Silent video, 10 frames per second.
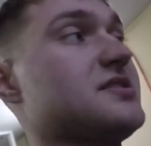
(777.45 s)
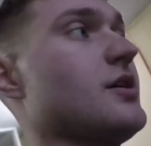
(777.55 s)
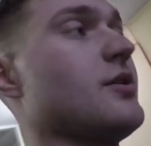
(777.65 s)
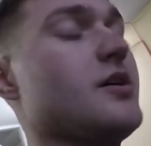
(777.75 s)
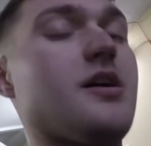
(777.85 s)

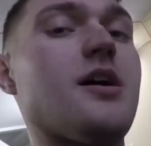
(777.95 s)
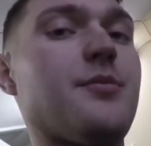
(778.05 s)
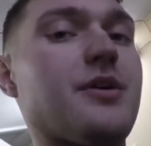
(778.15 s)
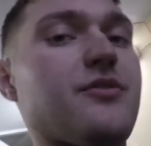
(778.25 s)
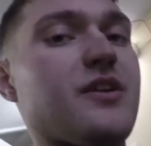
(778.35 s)
So I'm
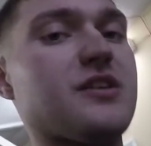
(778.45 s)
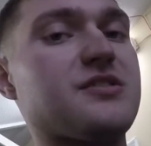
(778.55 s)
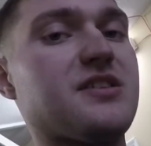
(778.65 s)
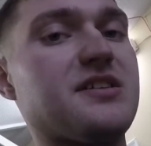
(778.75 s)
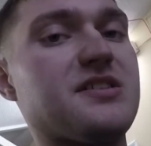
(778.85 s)
going to finish
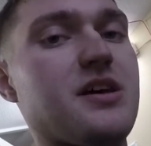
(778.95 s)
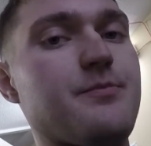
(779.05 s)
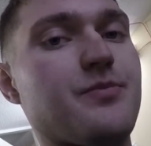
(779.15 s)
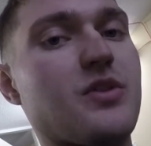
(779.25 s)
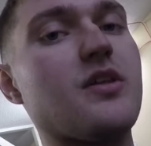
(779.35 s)
this
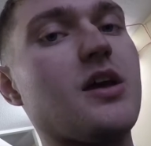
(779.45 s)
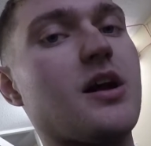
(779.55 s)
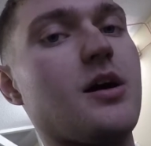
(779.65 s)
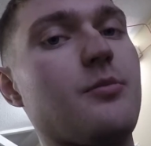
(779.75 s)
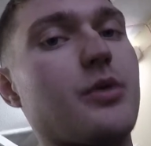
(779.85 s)
up, and then
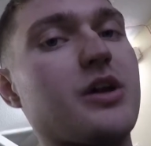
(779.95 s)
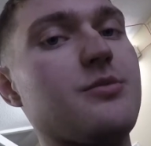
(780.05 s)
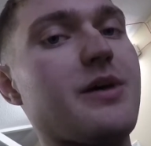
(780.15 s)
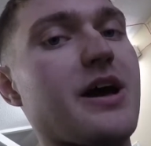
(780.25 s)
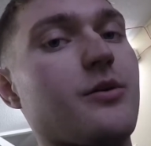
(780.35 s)
I'll bring you
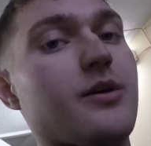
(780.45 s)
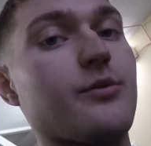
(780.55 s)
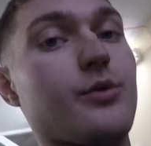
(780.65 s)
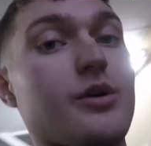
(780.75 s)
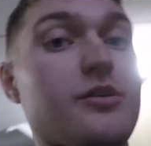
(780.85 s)
back whenever
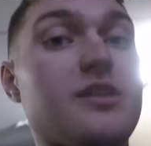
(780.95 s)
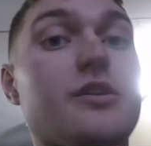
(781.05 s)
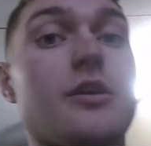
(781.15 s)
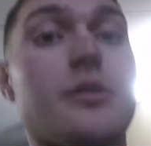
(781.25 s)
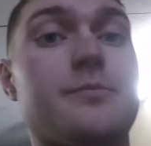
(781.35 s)
we're underneath the car.